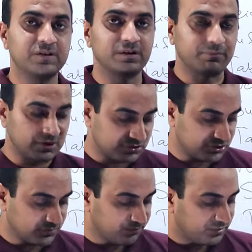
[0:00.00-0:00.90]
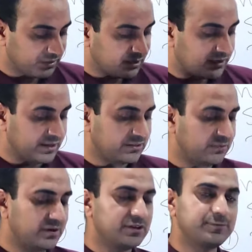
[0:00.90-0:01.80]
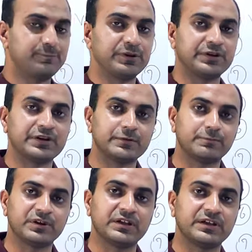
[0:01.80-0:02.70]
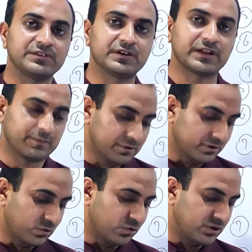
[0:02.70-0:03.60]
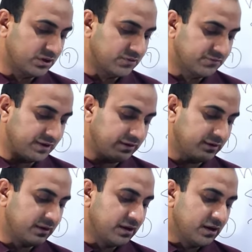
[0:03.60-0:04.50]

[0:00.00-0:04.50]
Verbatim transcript: temperature next one is pitting pitting is the tablet coating defect